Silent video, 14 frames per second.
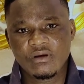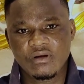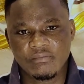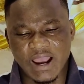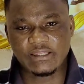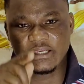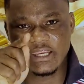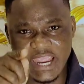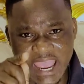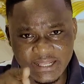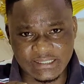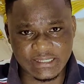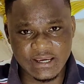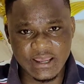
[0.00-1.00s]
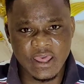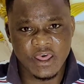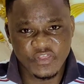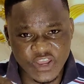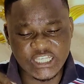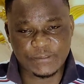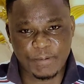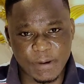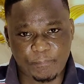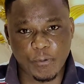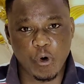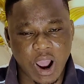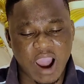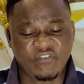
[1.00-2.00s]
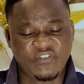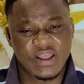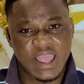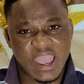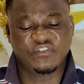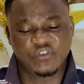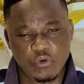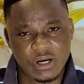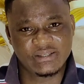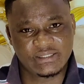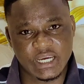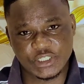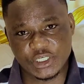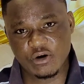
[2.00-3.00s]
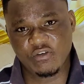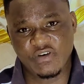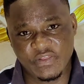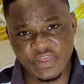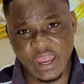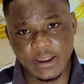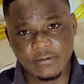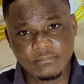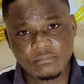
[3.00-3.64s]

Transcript: But yet, these people have a fuel station over there.